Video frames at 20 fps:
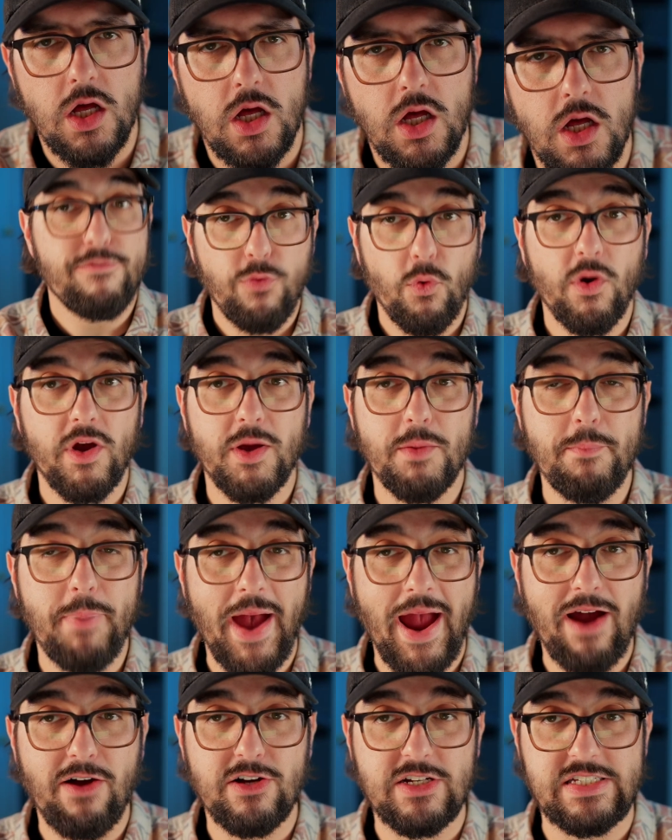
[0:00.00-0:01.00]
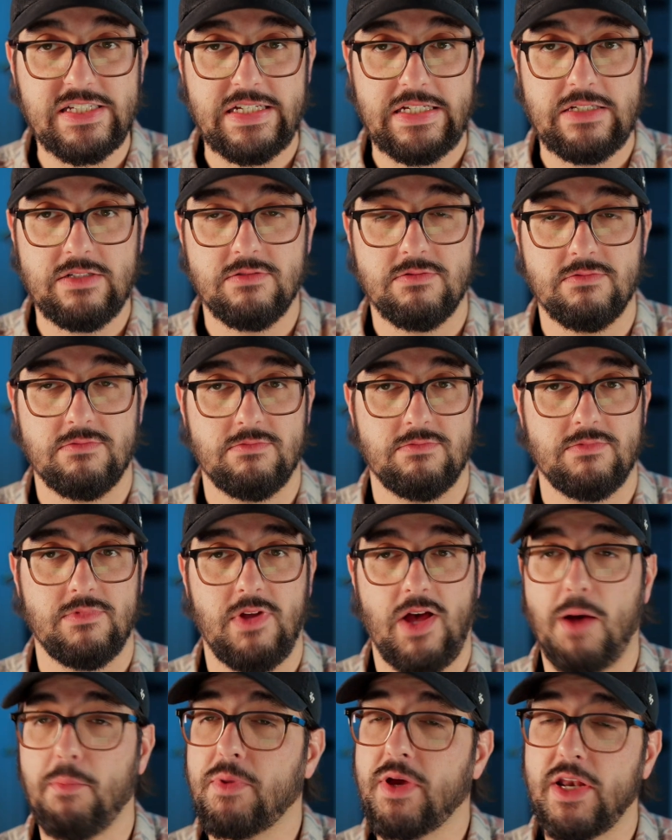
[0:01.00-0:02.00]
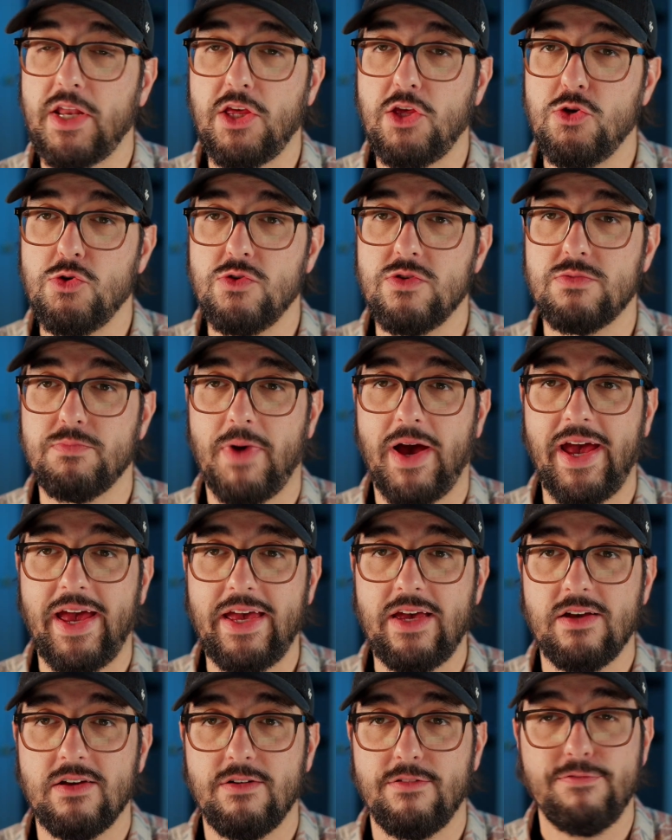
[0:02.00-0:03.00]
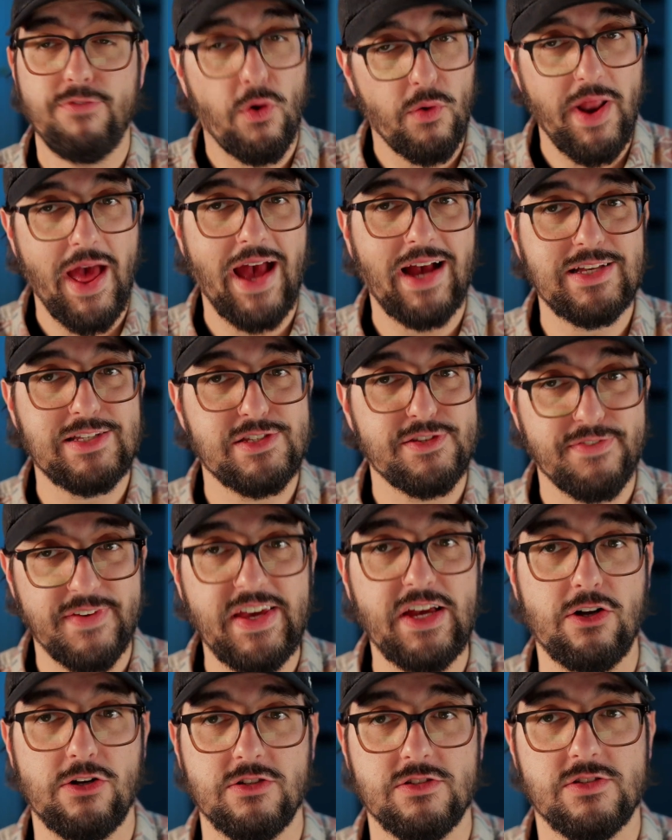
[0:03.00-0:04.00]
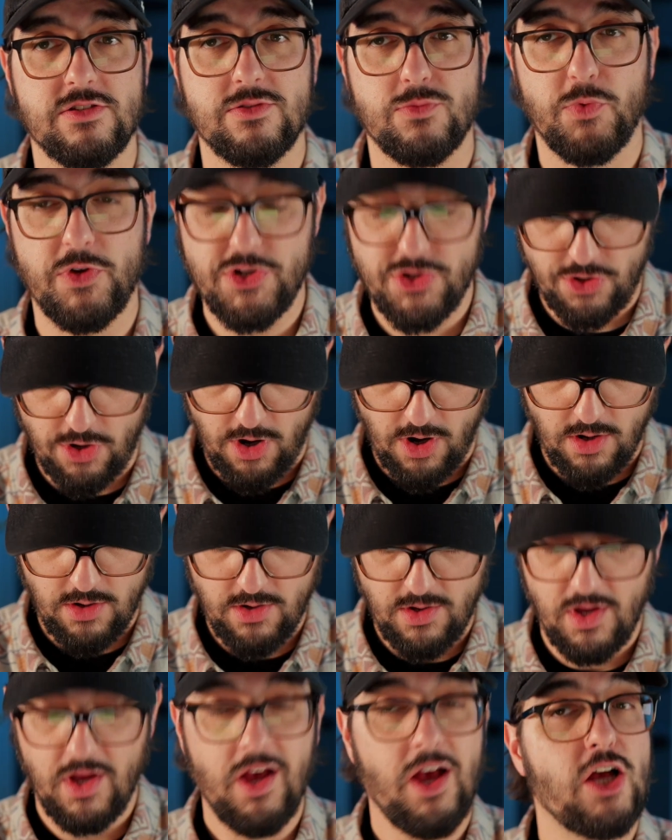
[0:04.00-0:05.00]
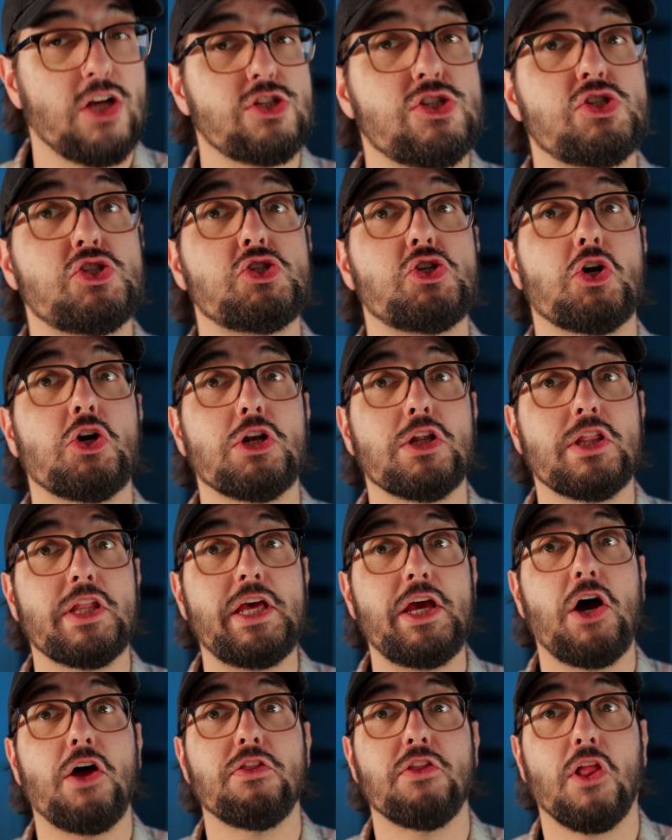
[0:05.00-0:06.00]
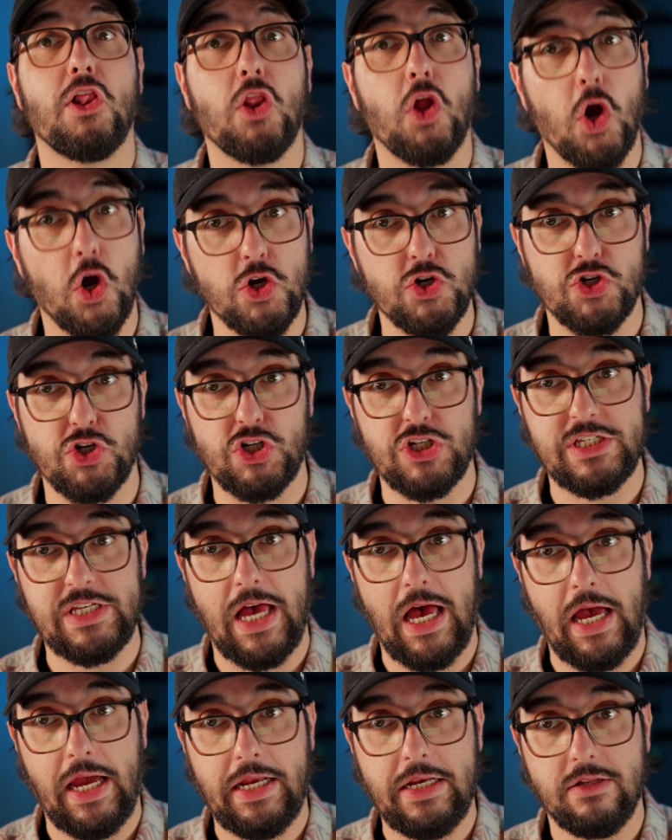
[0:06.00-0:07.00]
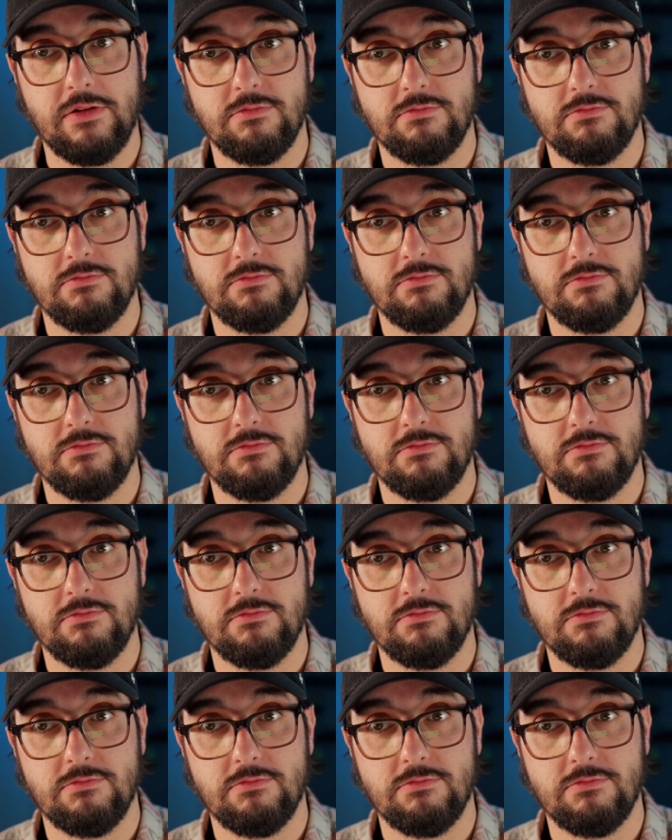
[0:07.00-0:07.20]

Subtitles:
For comparison, I'm gonna use my Phonak Spheres, which are certainly on the larger side.